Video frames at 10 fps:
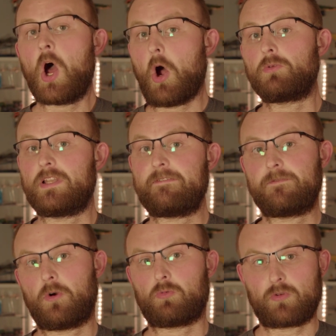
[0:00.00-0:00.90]
only
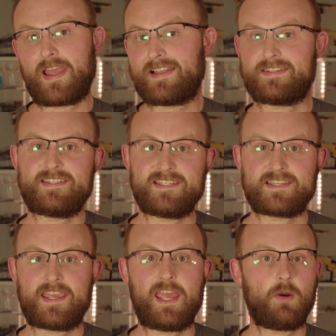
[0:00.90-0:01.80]
for reality to
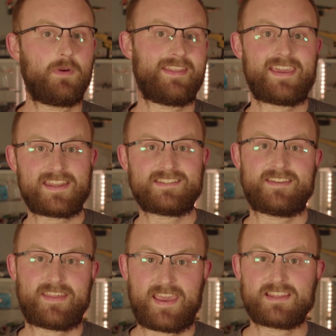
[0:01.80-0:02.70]
hit when they get into
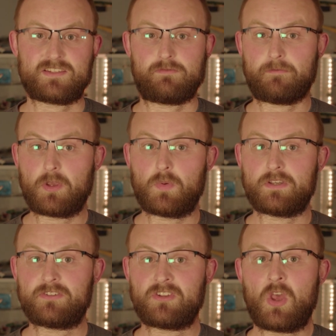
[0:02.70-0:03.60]
the hands of
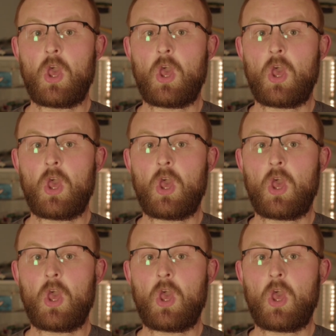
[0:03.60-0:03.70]
reviewers,